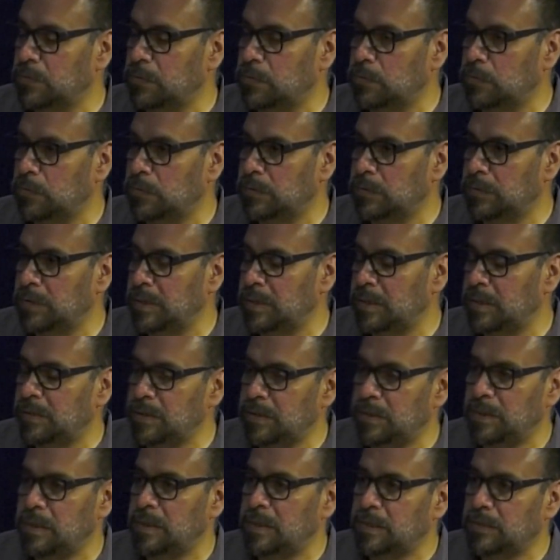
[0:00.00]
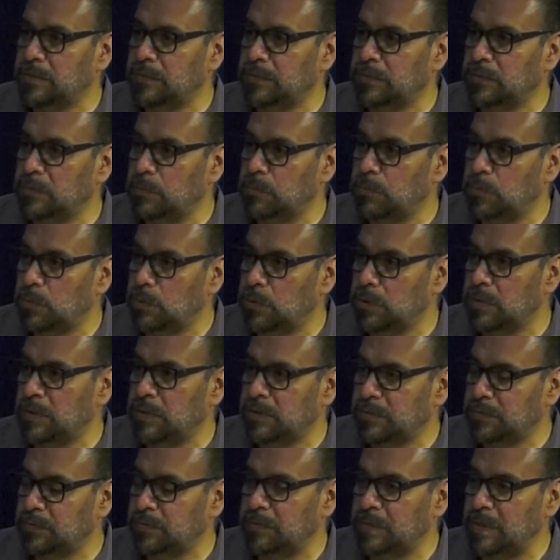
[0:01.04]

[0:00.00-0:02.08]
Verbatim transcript: on the ideas and the projects